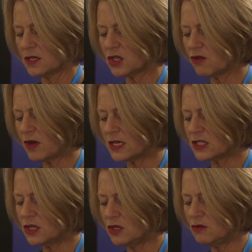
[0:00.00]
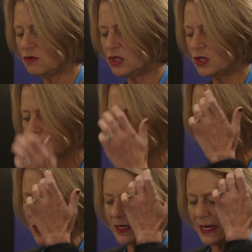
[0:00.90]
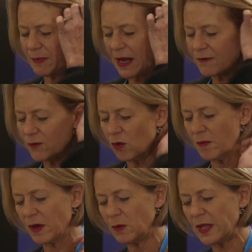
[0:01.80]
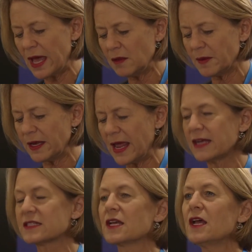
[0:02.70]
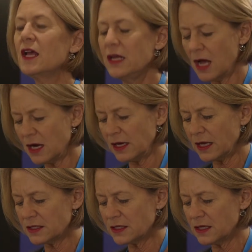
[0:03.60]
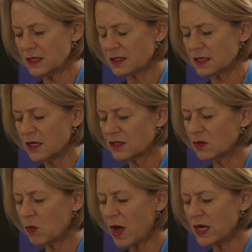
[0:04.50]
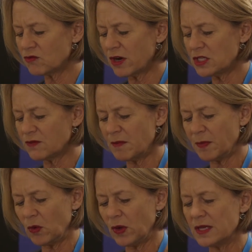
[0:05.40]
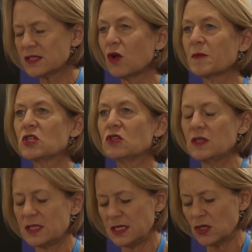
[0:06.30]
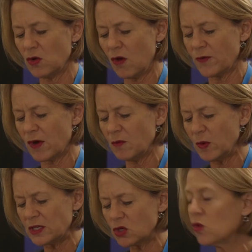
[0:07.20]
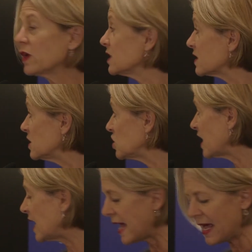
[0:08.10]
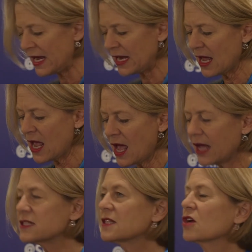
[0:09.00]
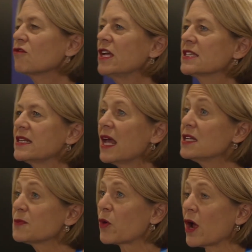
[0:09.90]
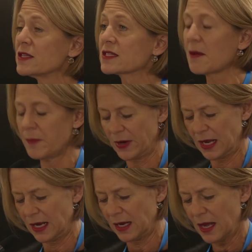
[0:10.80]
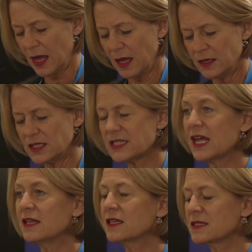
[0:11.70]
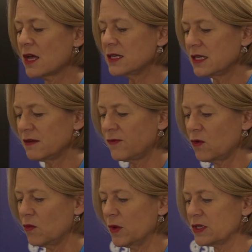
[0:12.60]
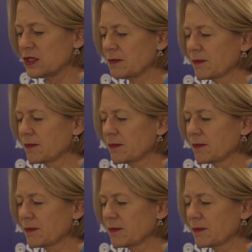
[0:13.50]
to create a new user-friendly platform that will help connect young Londoners to the wide range of employers and opportunities on offer. And we're talking to the GLA and to the Careers and Enterprise Company to take this idea forward.